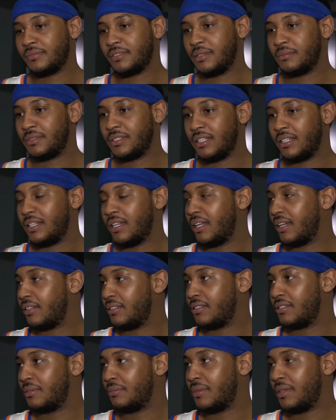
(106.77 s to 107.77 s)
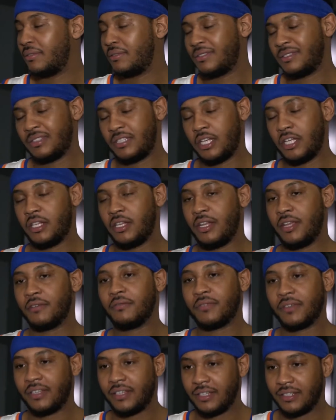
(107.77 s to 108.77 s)
some
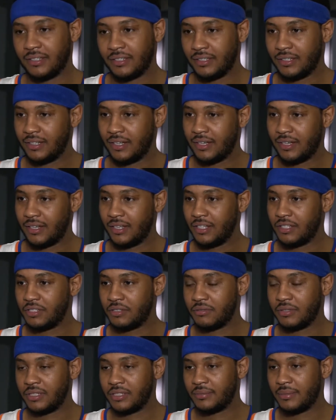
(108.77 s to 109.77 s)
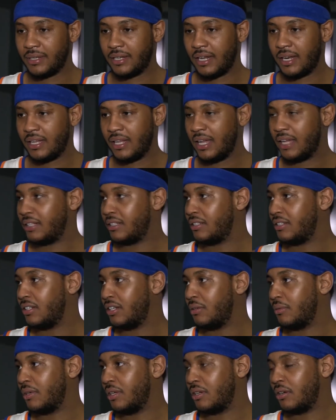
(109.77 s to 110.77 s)
significant injuries, man, that he had to
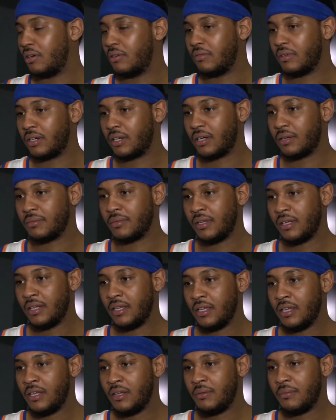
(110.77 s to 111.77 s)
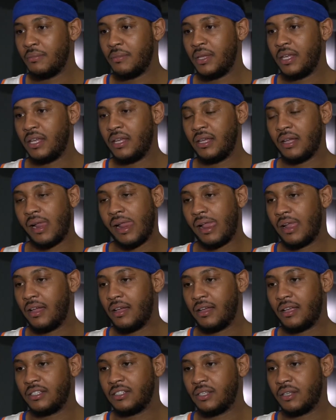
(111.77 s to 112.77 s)
deal with and overcome. Me,
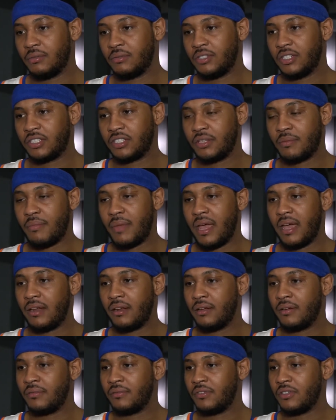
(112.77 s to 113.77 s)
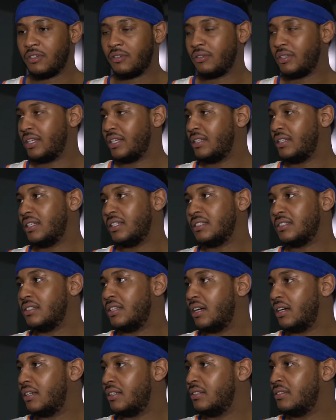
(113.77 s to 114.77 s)
it was just a matter of getting this
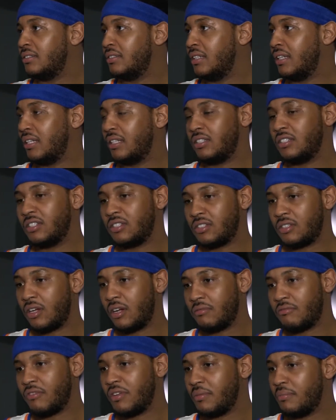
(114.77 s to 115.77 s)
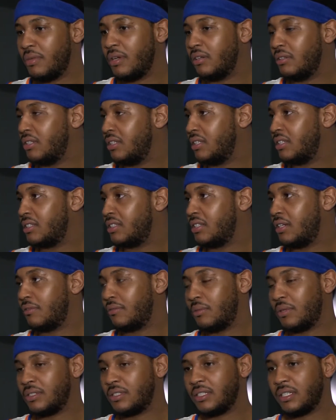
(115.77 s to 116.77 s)
done and just start rebuilding
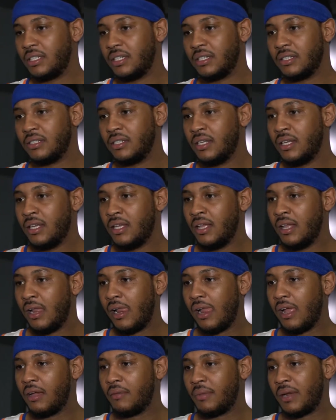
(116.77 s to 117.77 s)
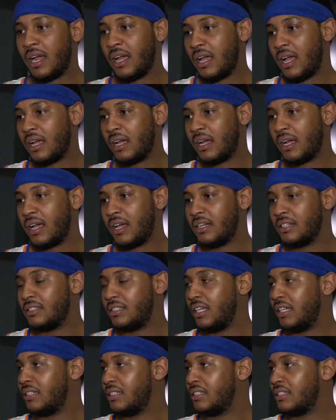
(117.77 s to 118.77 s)
yourself once again. But I kind of
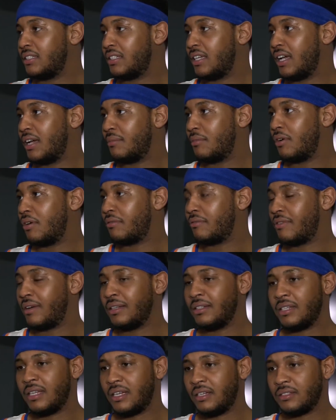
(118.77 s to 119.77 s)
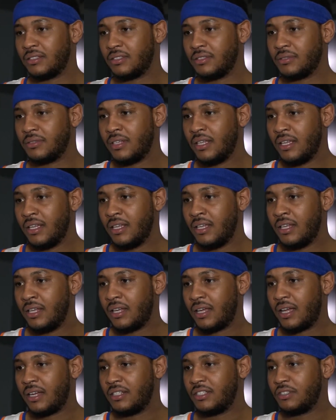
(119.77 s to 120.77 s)
take this time off right now to
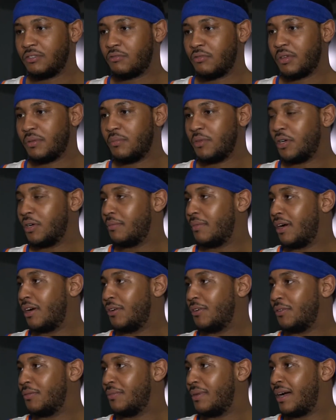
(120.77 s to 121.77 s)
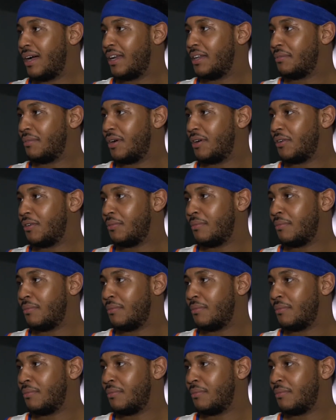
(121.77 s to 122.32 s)
kind of just rebuild my whole body, my whole